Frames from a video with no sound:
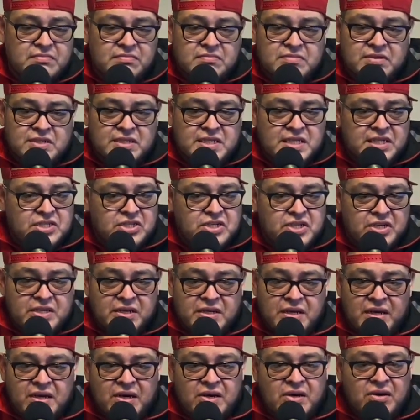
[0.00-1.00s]
Looks like he's good to
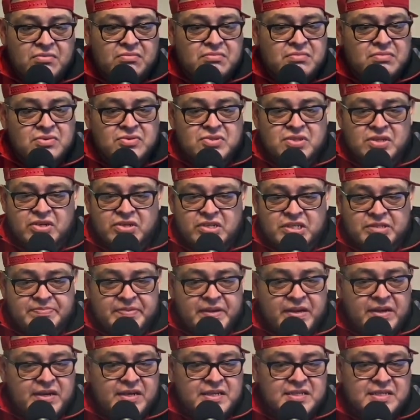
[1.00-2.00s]
go. He was in good
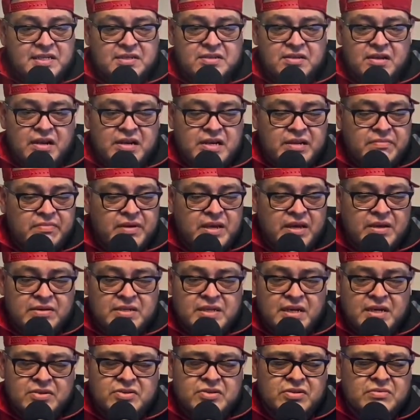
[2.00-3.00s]
spirits. They talked to
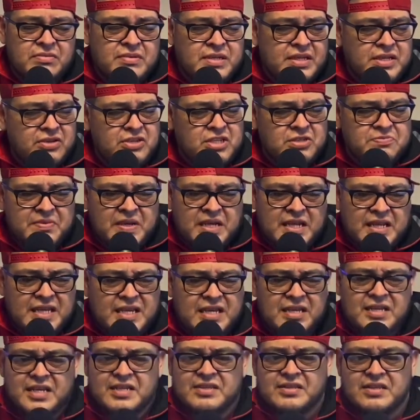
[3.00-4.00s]
him on ESPN, I
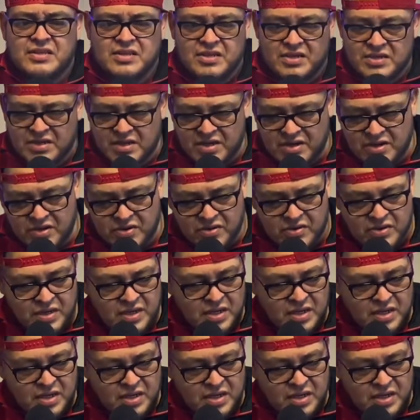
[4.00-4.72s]
think not too long ago.